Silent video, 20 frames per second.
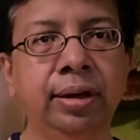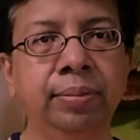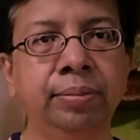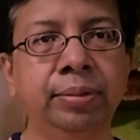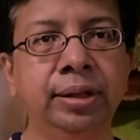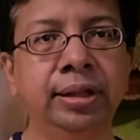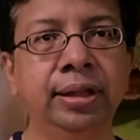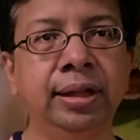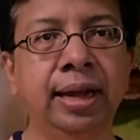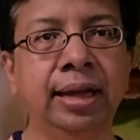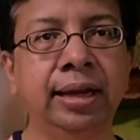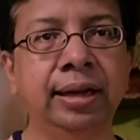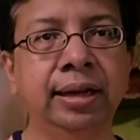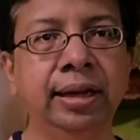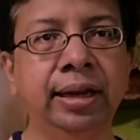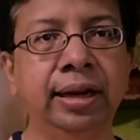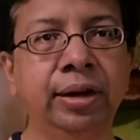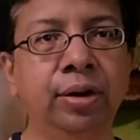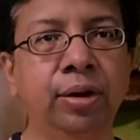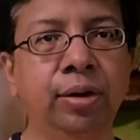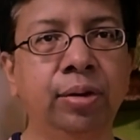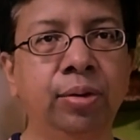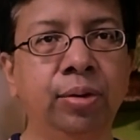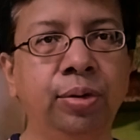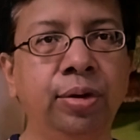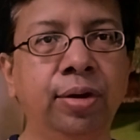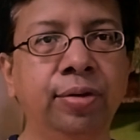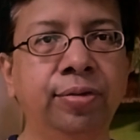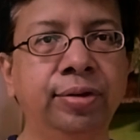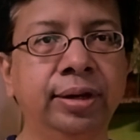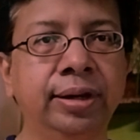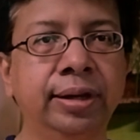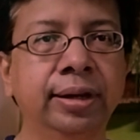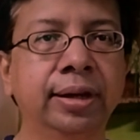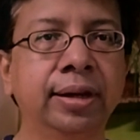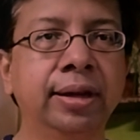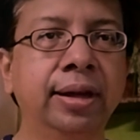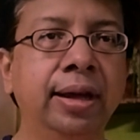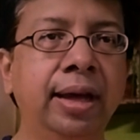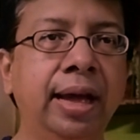I mean, the likelihood of it
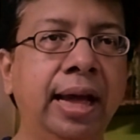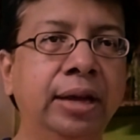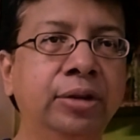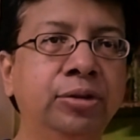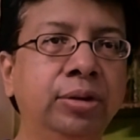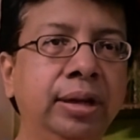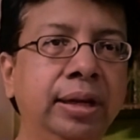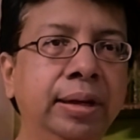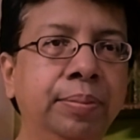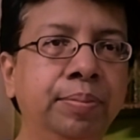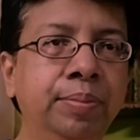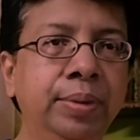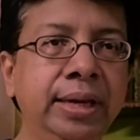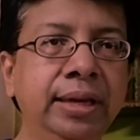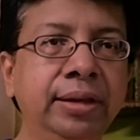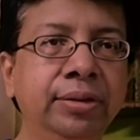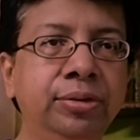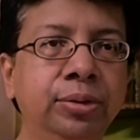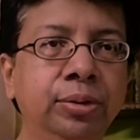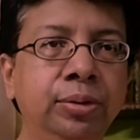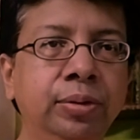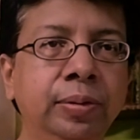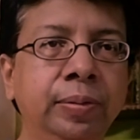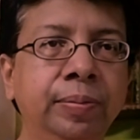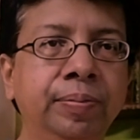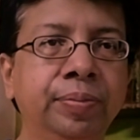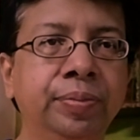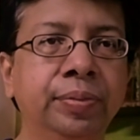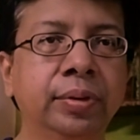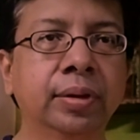actually being so